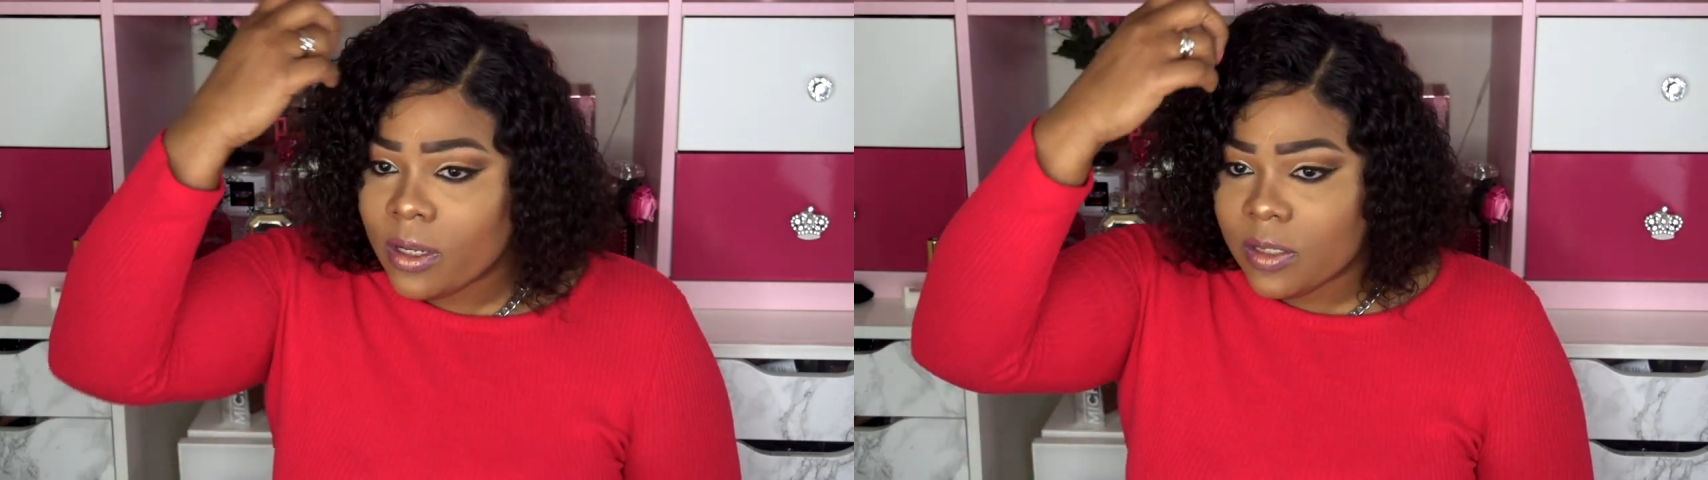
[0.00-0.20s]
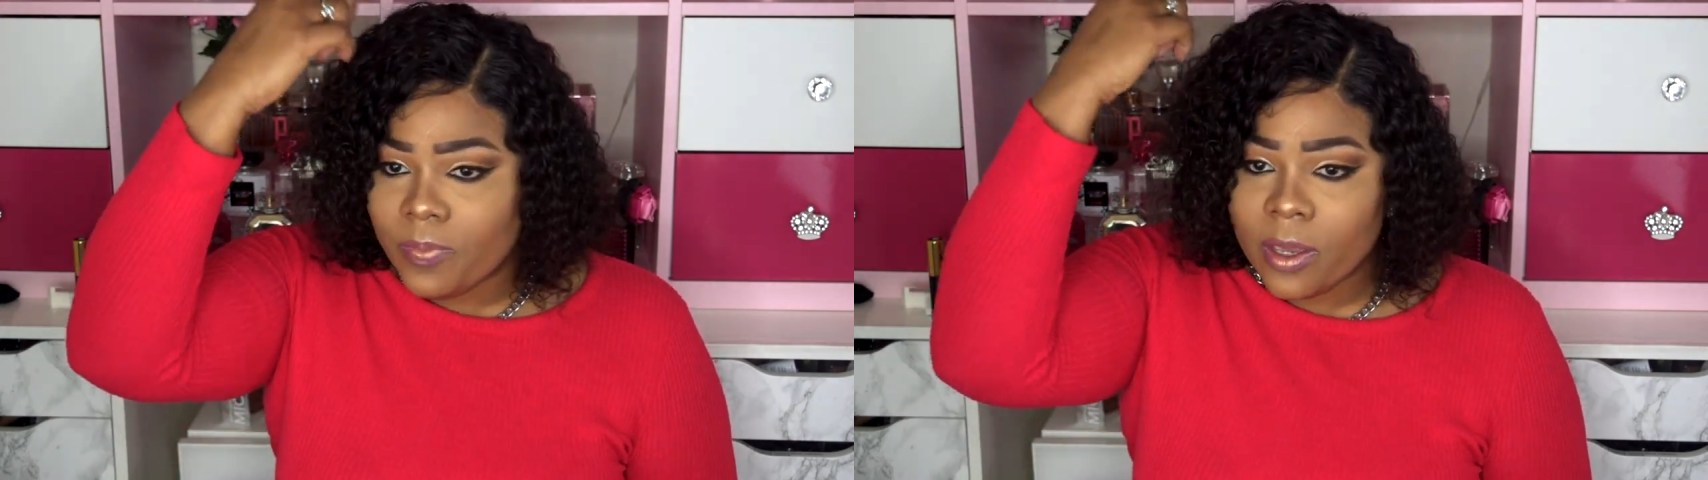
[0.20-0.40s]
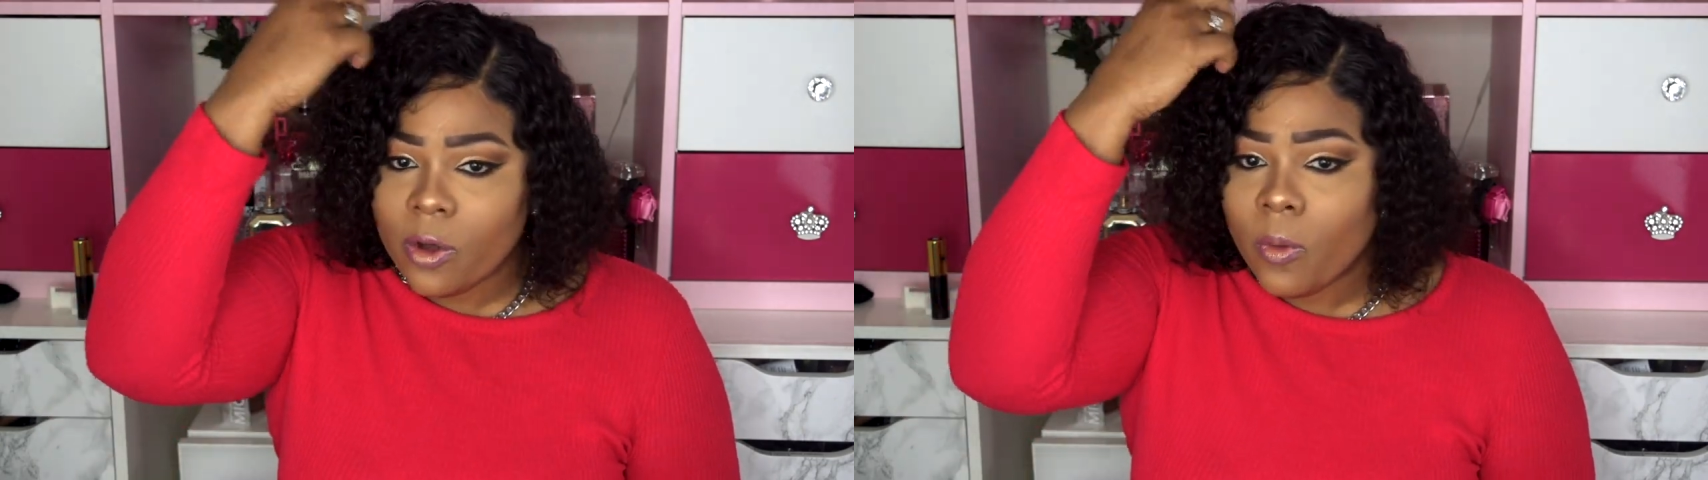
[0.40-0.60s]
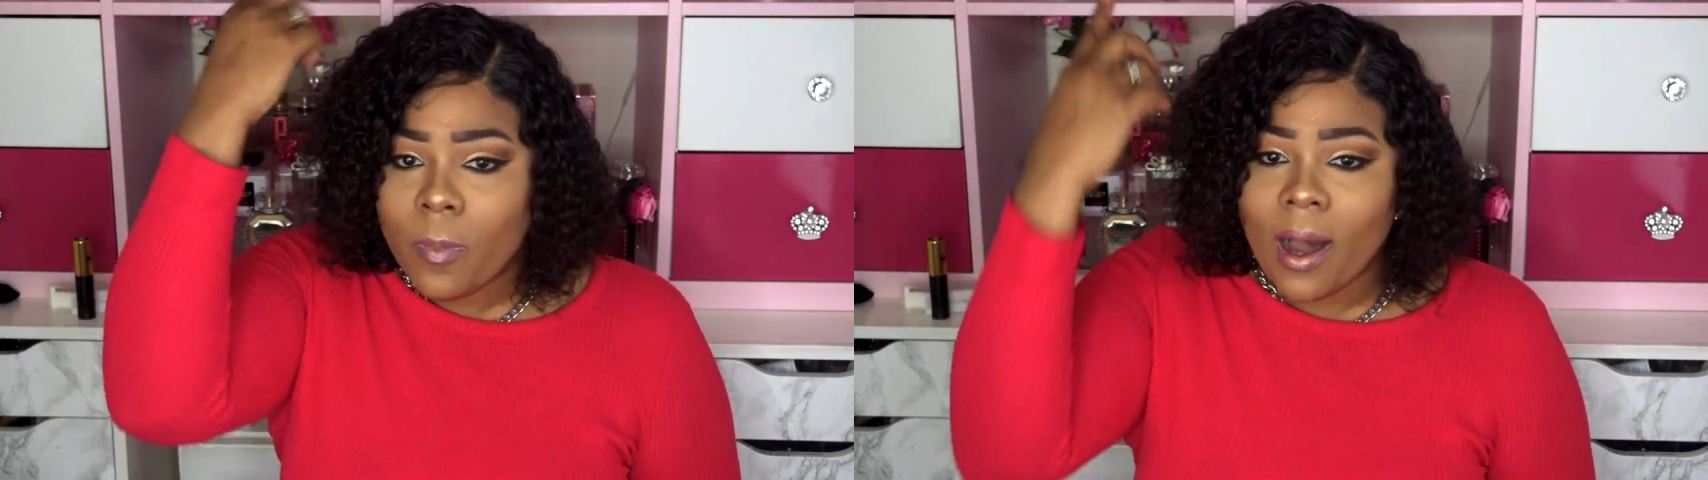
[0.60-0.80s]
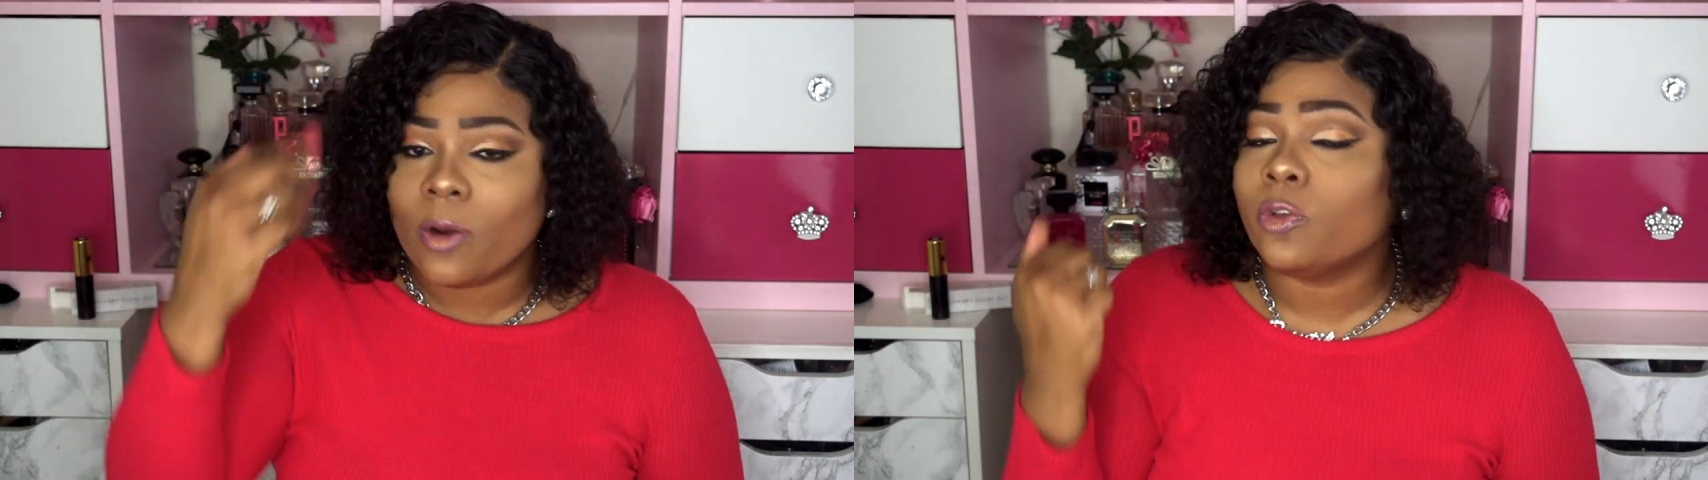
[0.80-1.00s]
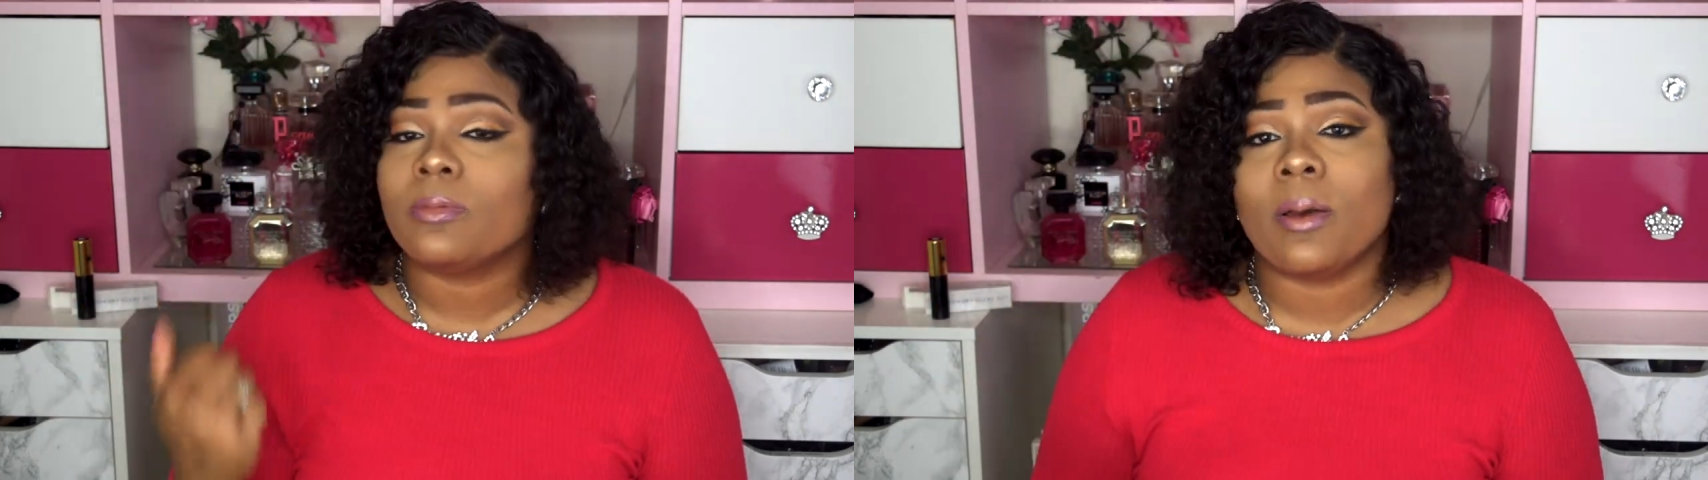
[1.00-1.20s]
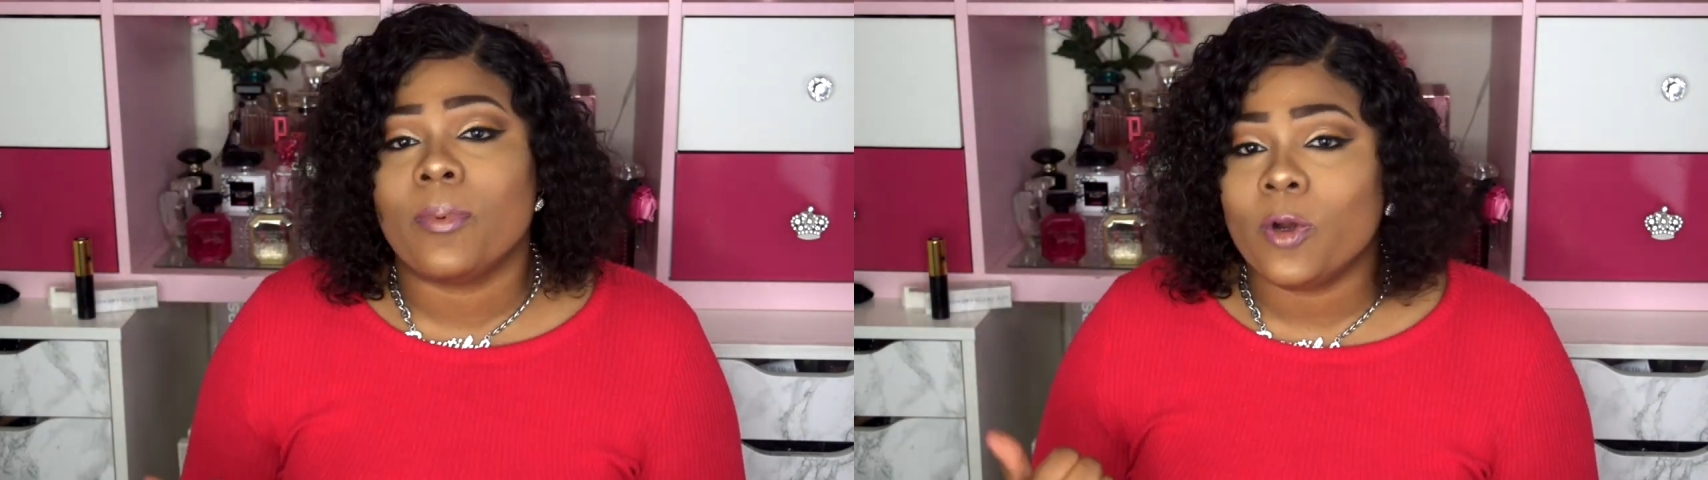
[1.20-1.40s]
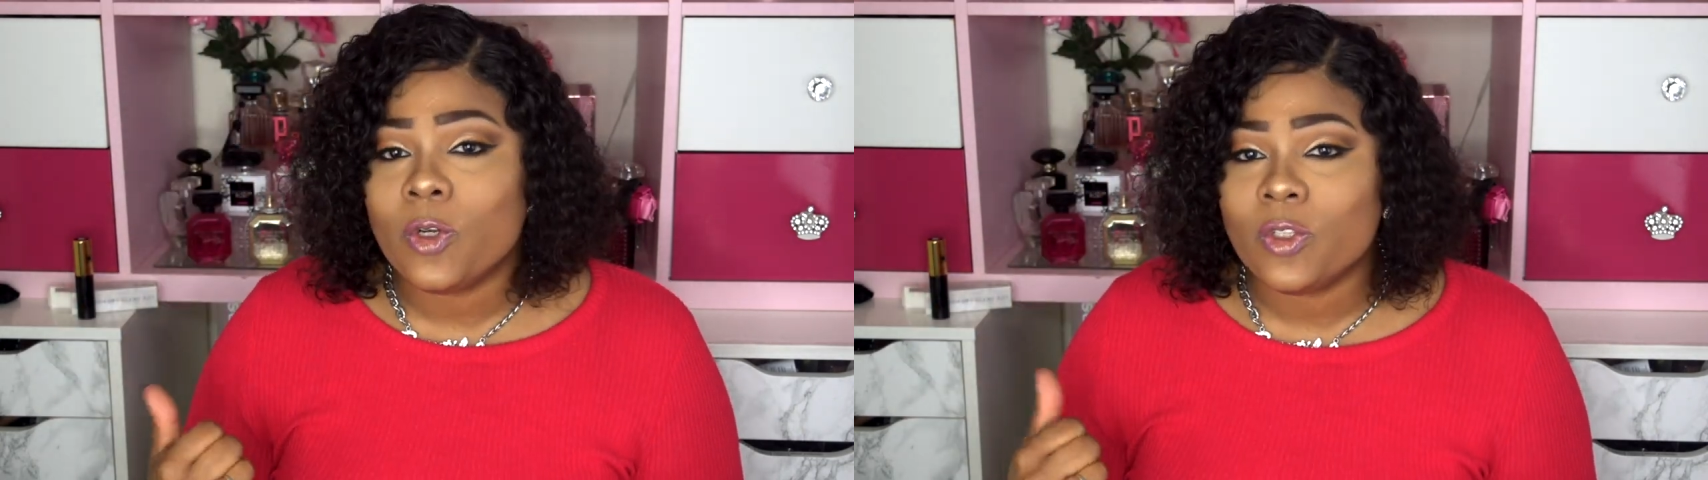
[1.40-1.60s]
these big old bottles in my
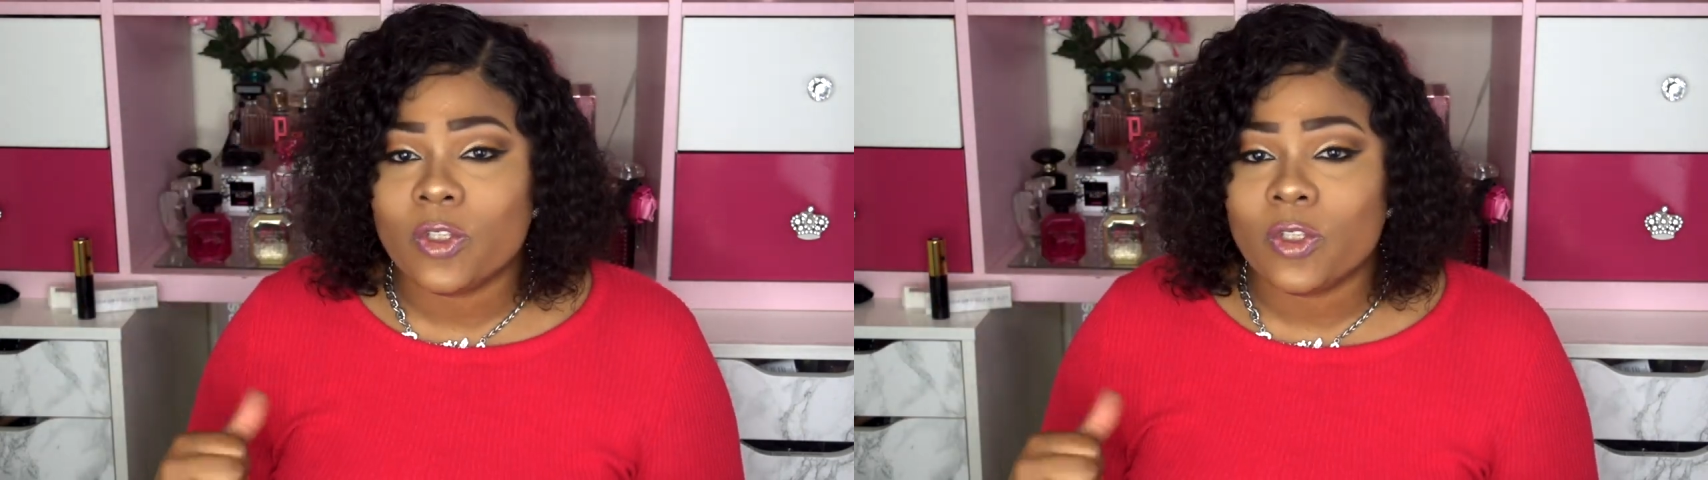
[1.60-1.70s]
purse.